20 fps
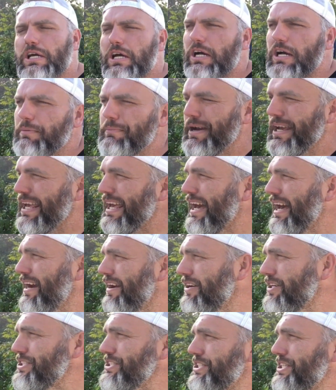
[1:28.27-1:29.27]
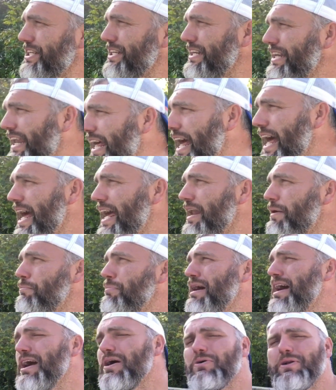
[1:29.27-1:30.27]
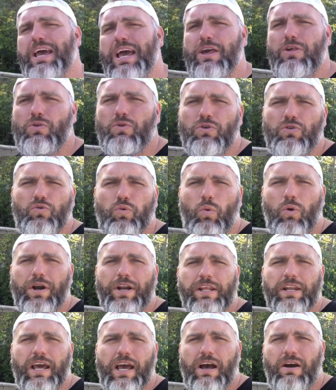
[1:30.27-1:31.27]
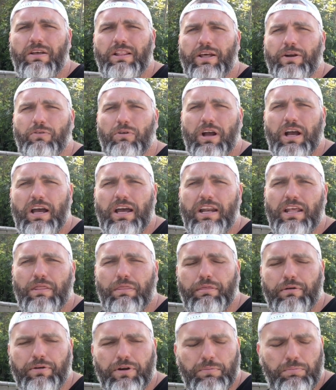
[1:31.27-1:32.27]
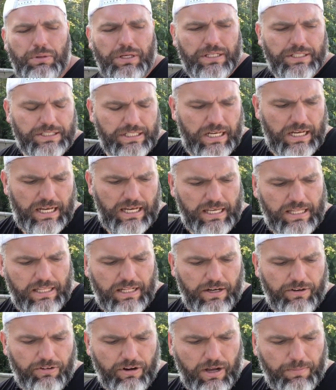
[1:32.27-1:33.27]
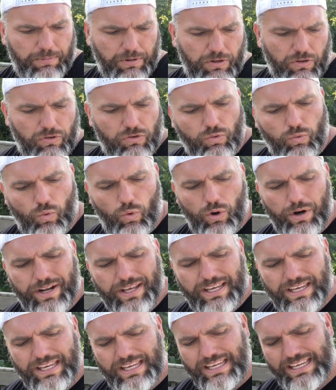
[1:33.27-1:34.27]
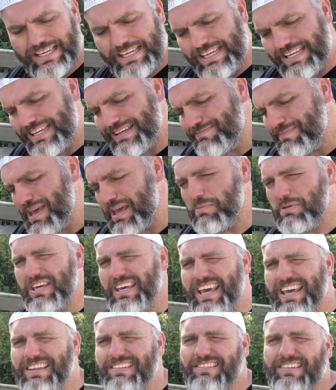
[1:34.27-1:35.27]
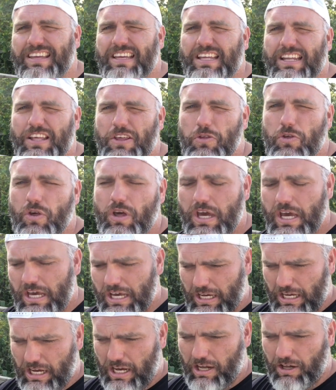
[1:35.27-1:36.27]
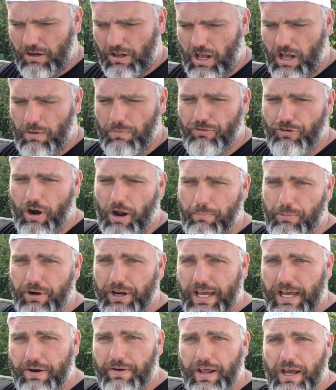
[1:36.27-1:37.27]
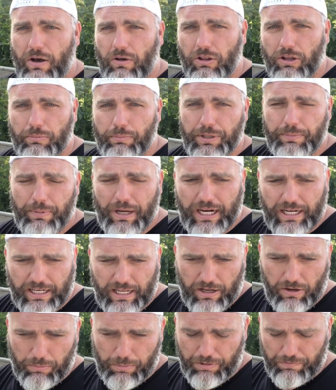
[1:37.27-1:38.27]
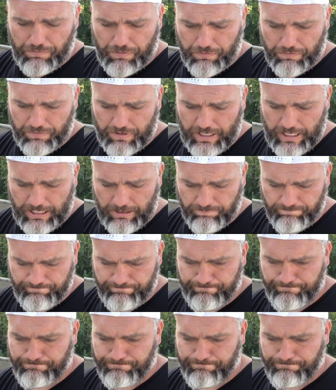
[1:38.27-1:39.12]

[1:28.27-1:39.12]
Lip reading: I got her sitting at about actually 20 now. I let it ride at 30 psi, and then I dropped it to 20, maybe 18-ish. I'll drop her down now a little bit, back down to about 15.